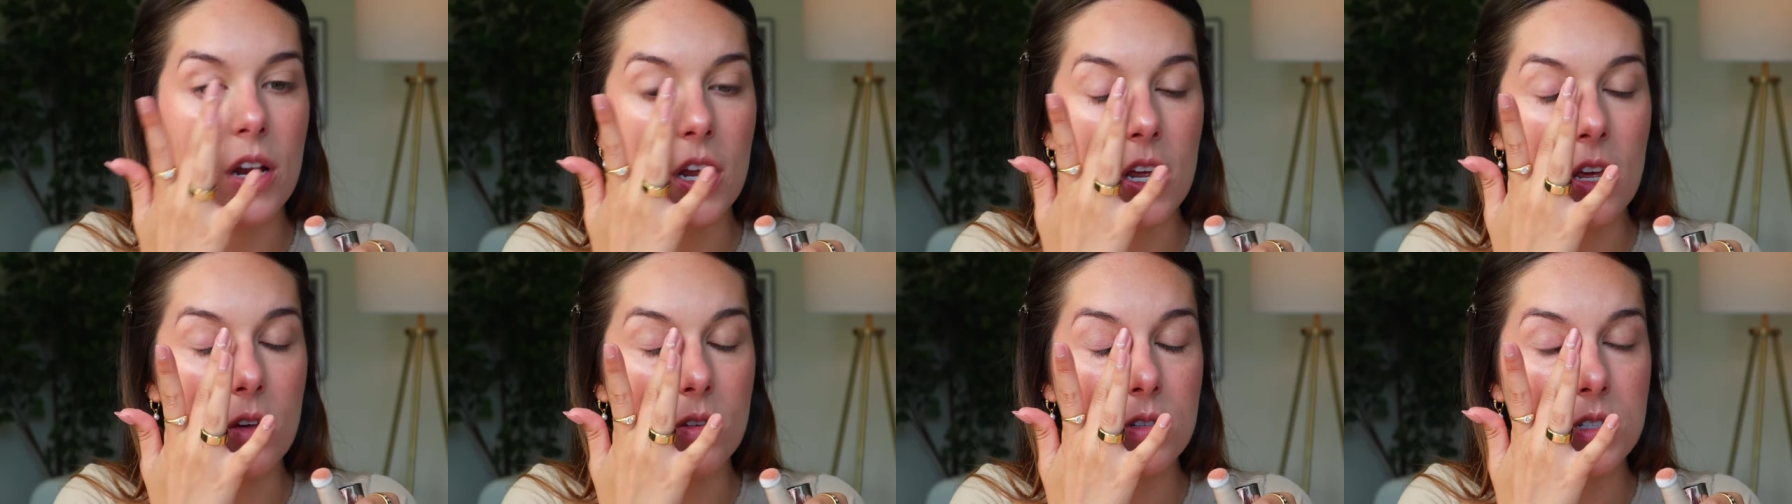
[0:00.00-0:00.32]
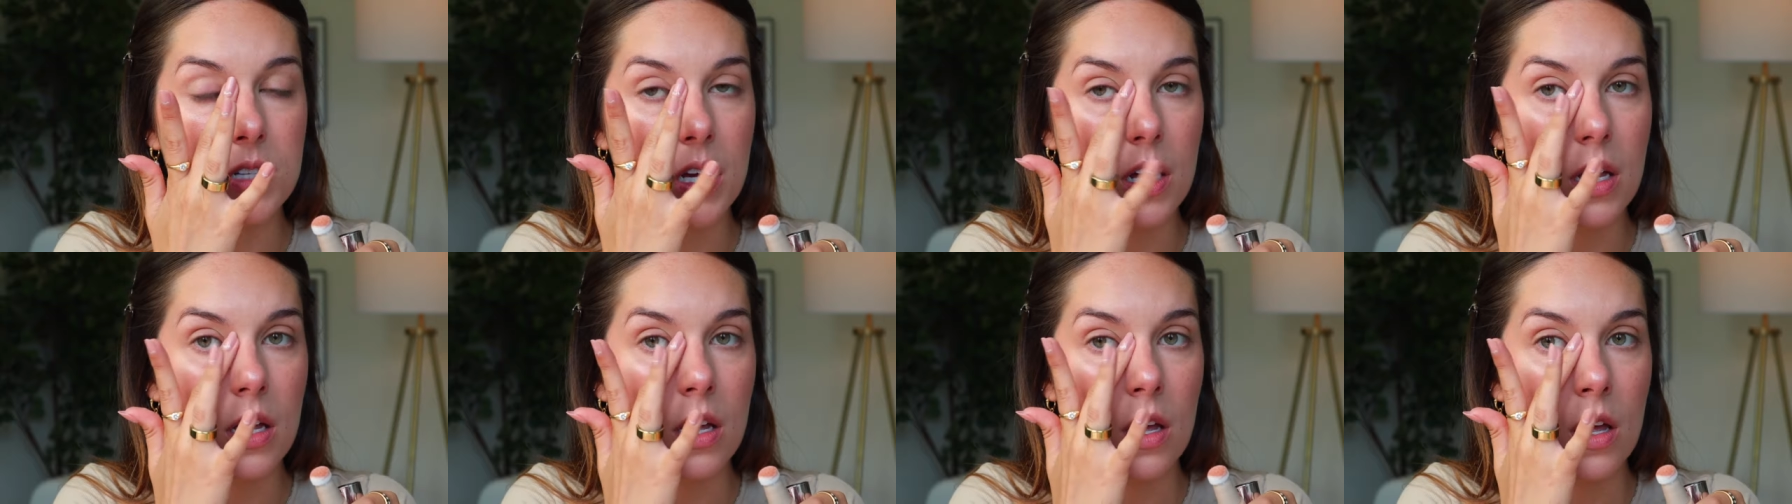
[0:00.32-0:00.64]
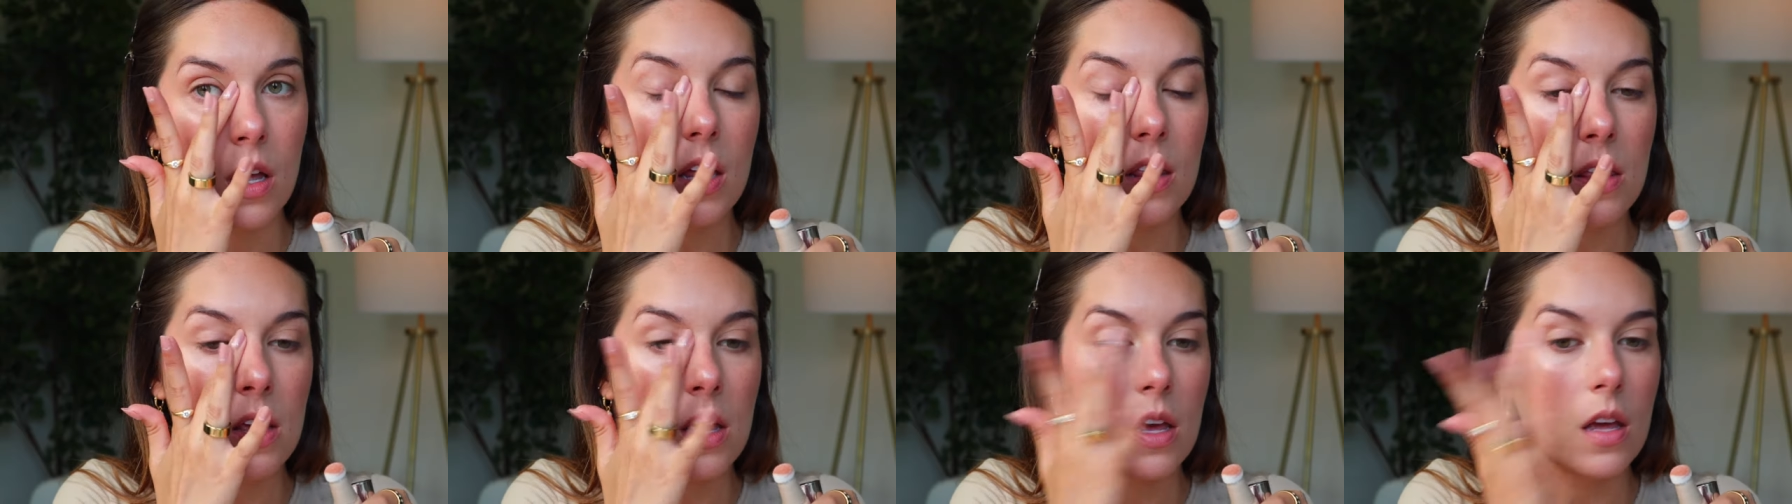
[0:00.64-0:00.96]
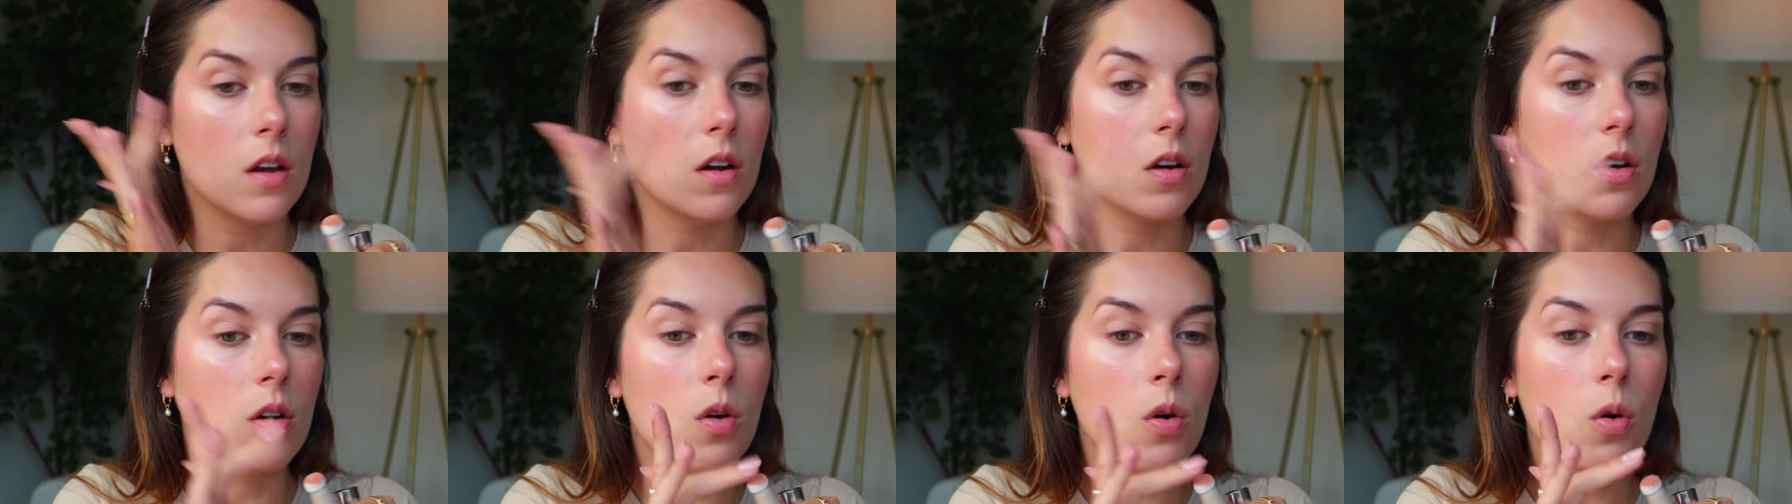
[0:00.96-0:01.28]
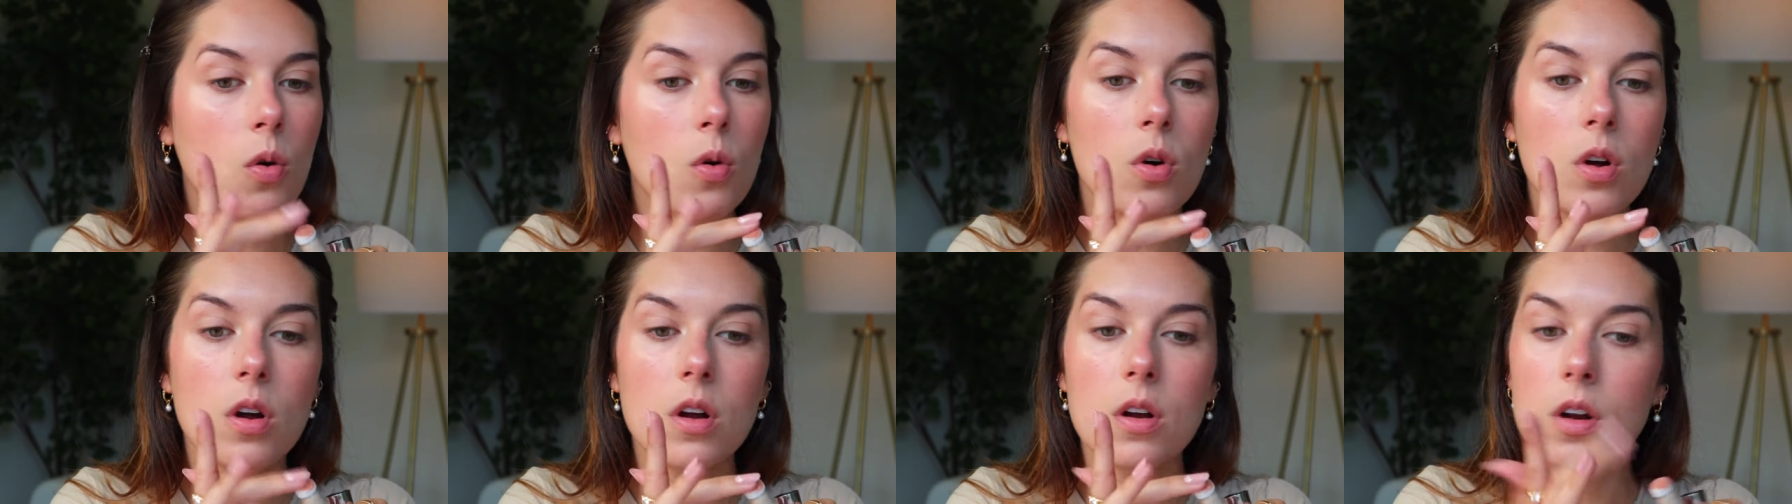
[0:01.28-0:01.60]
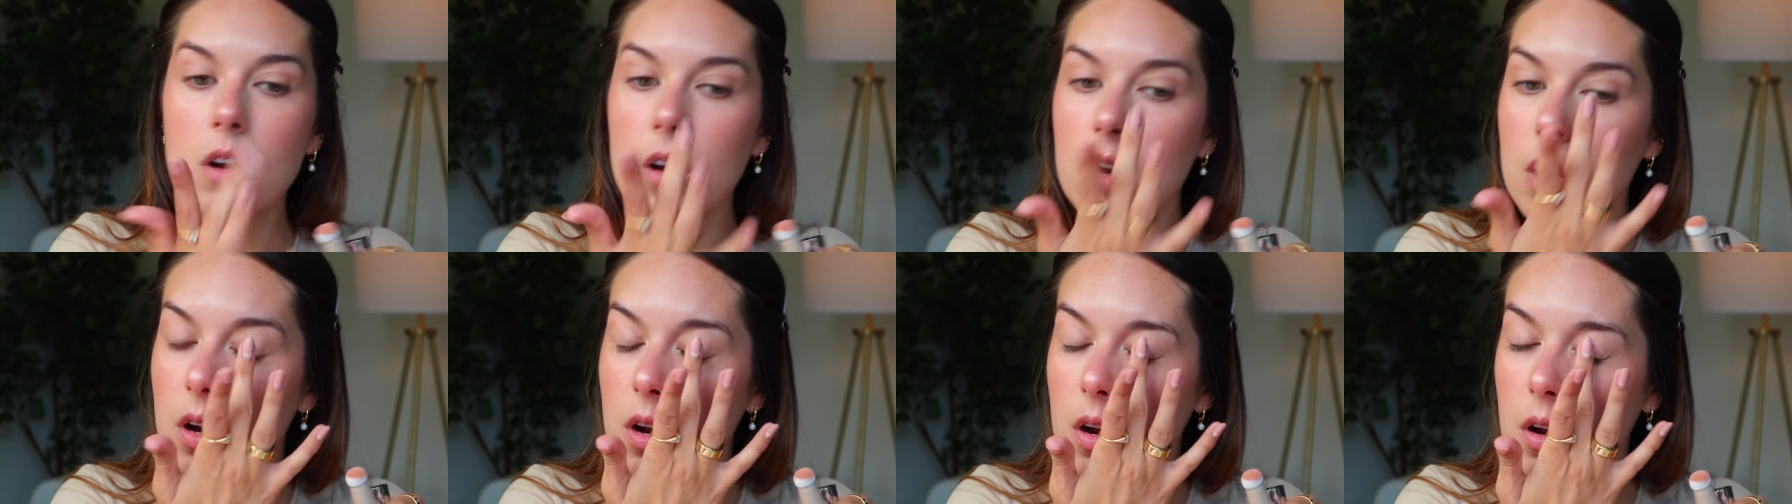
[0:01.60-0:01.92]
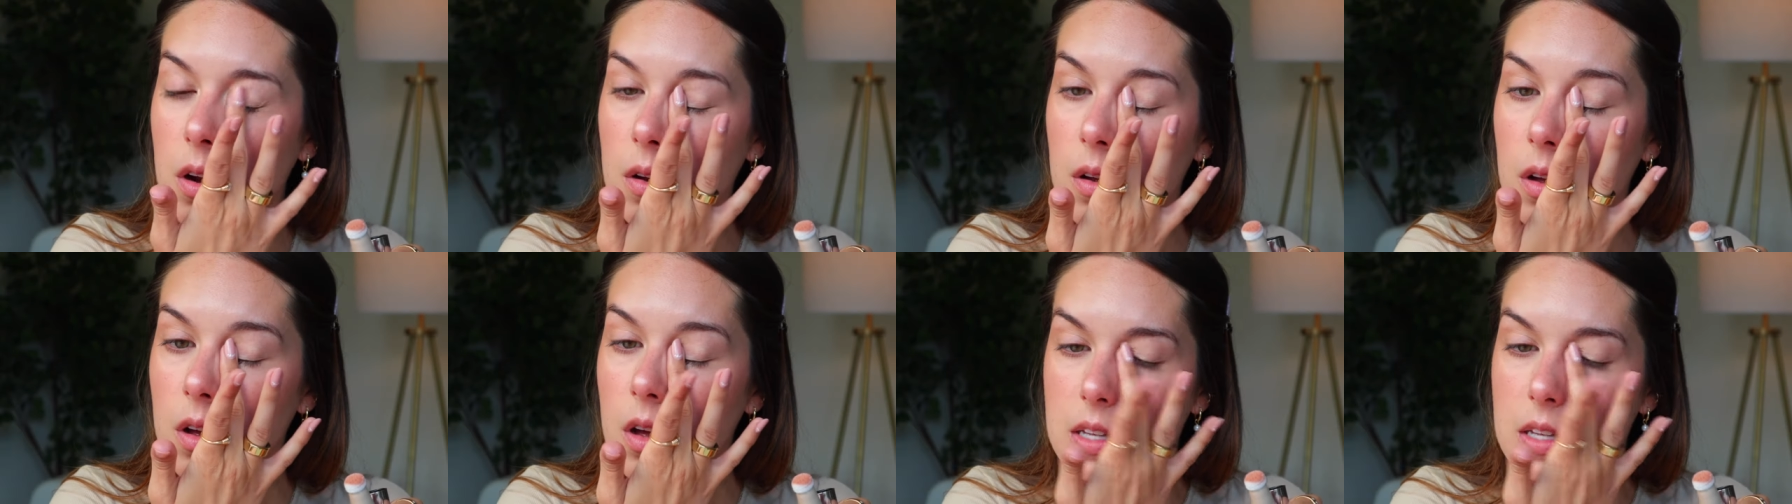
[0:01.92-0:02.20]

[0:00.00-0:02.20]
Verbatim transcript: to use it in the inner corner.